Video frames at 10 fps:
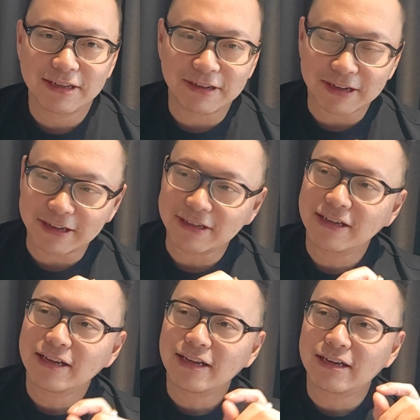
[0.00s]
Okay.
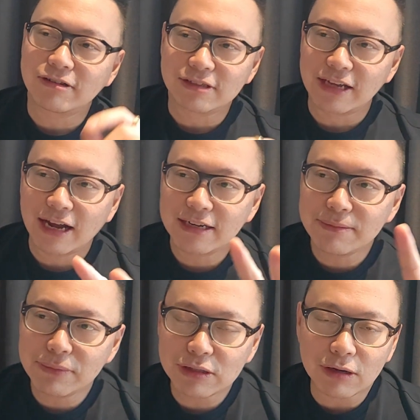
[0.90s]
Now the other
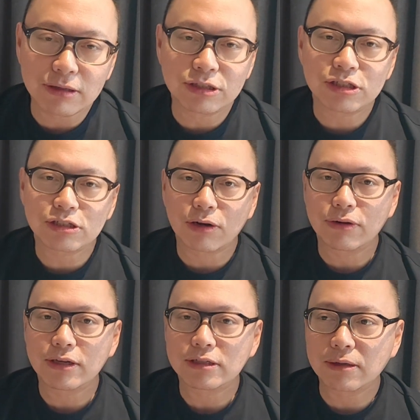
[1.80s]
mythology
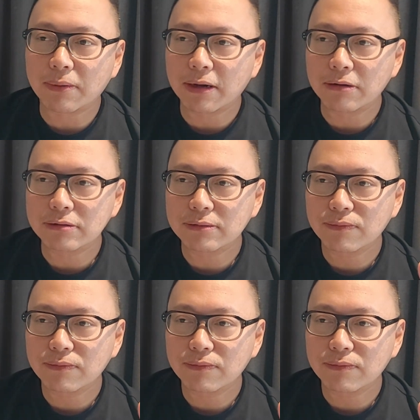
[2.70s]
story is about